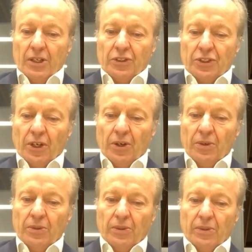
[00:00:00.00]

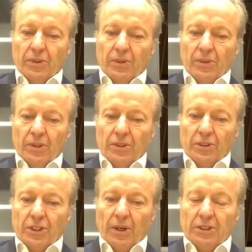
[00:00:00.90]

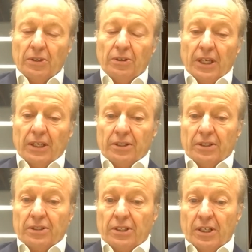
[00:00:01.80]
So I do think
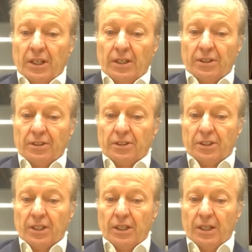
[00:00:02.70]
that
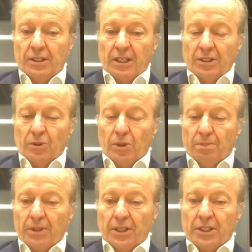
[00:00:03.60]
international
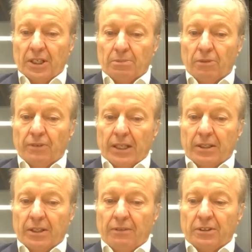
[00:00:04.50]
cooperation is more
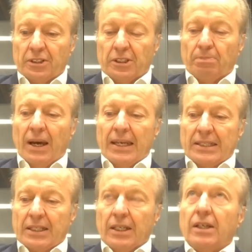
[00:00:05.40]
vital than ever, despite
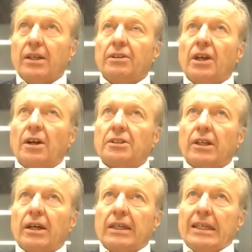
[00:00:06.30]
the
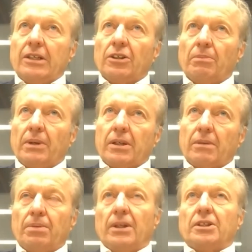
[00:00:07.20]
underlying economic,
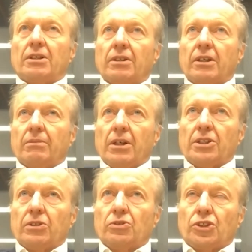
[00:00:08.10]
political, and
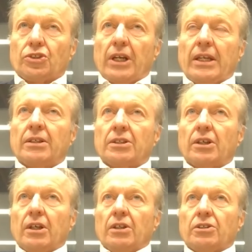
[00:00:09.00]
commercial trend
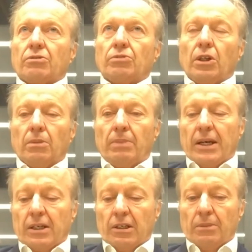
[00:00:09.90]
to roll
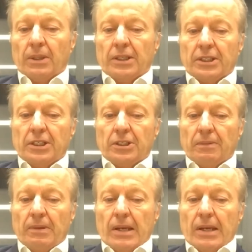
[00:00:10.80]
back globalization.